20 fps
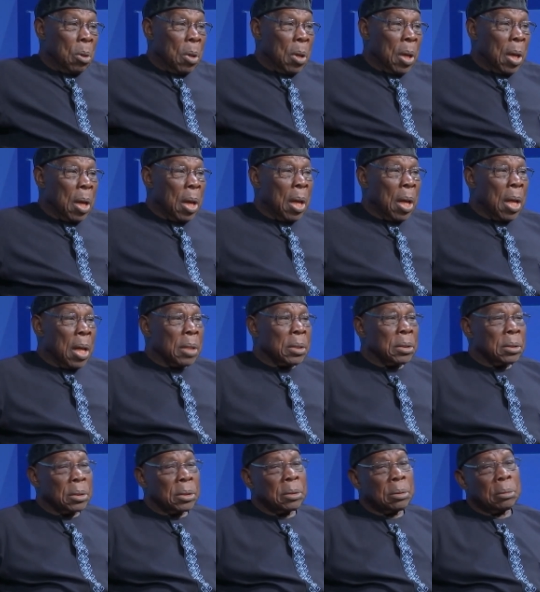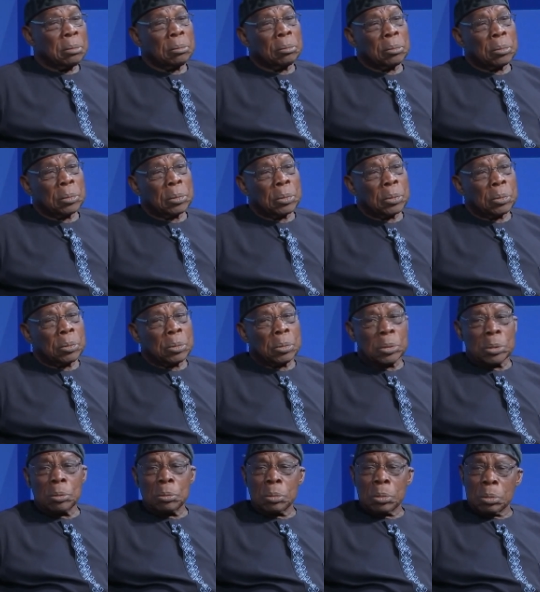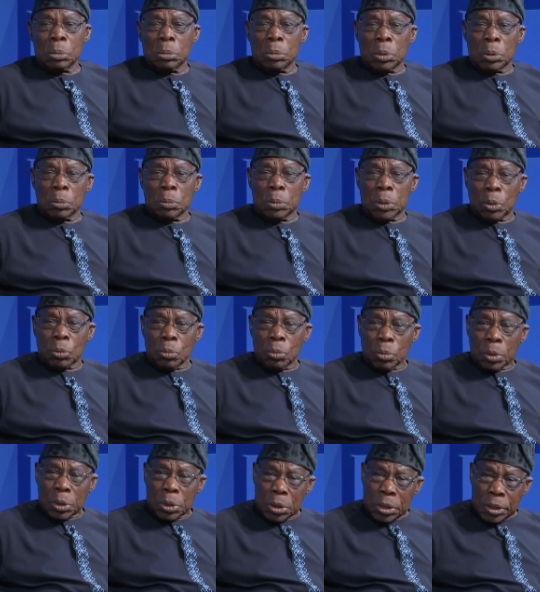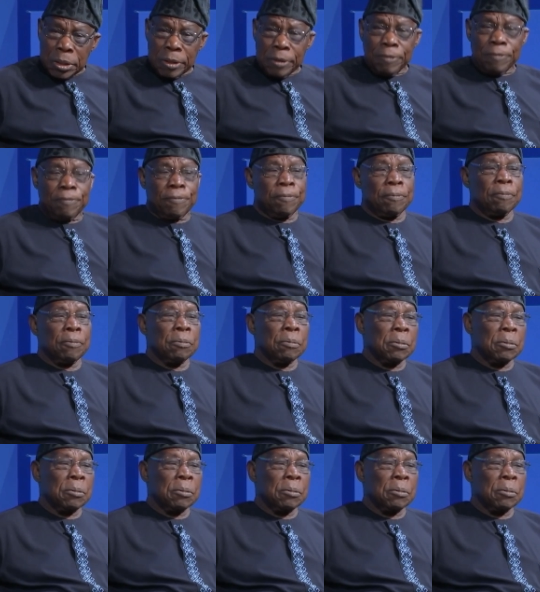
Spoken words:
And we could give